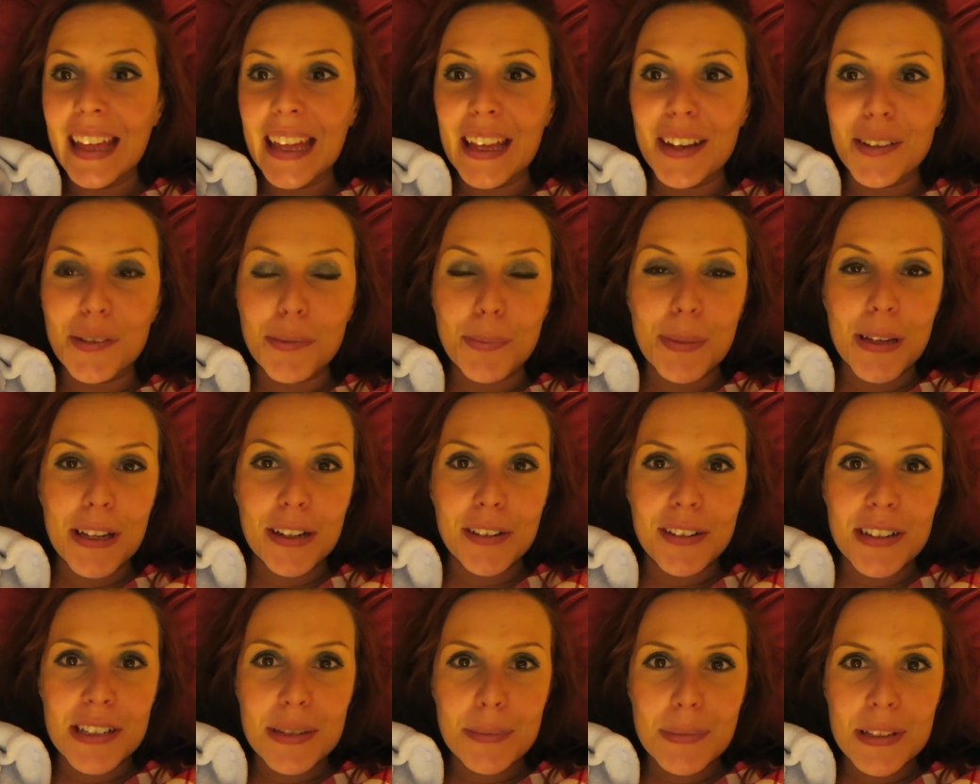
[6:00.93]
It will be
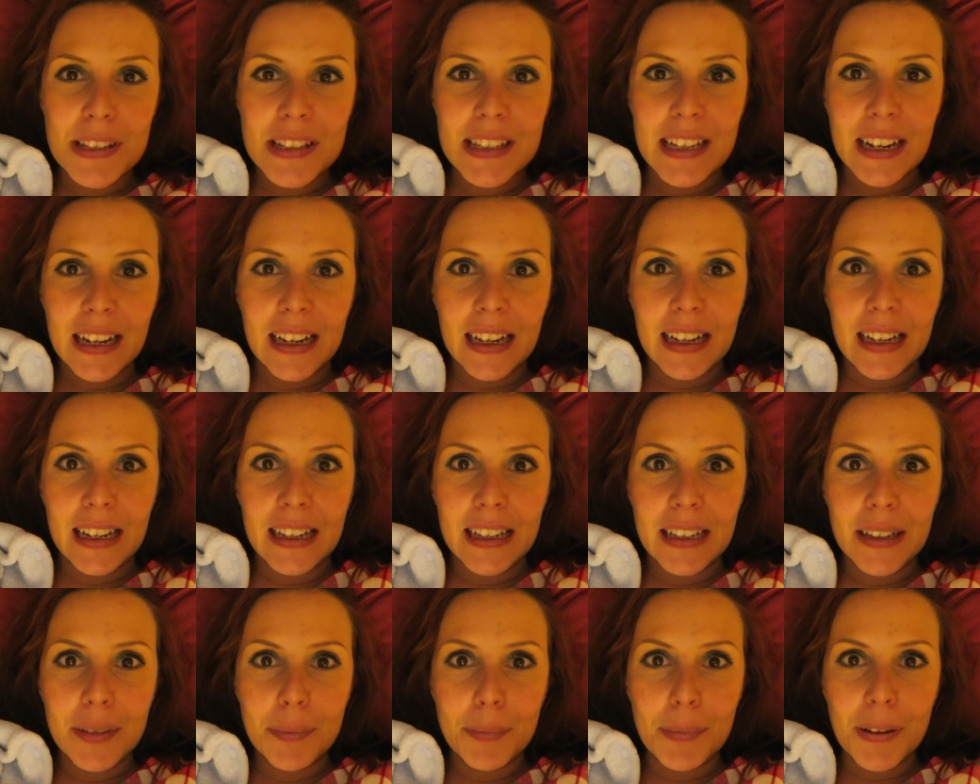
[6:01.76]
Christmas
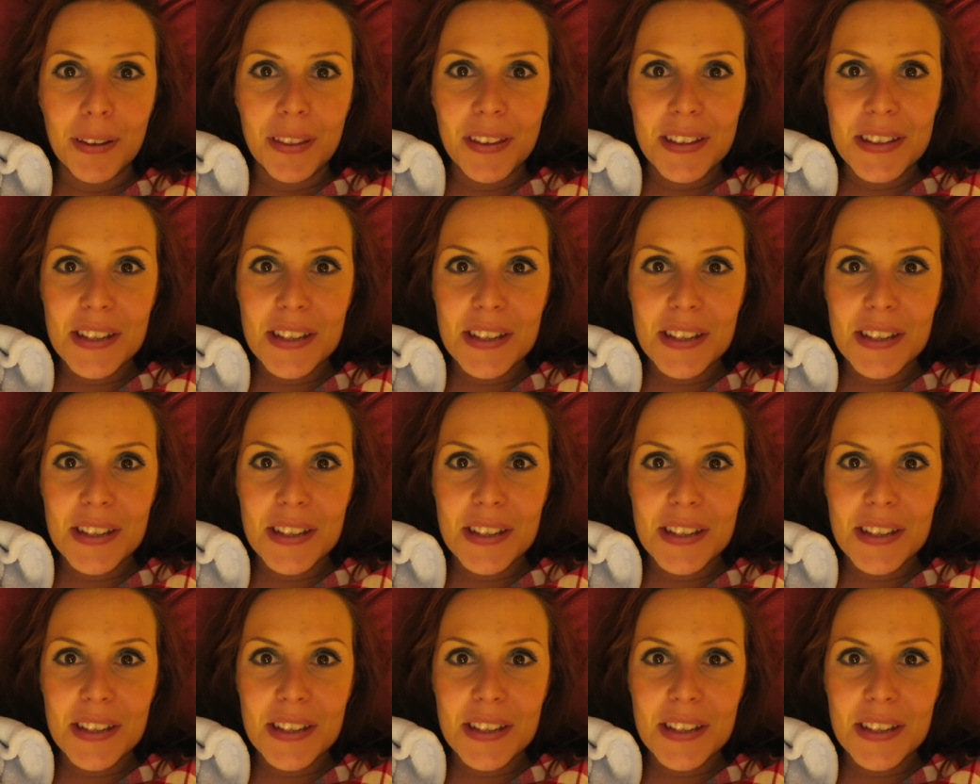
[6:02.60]
Day by the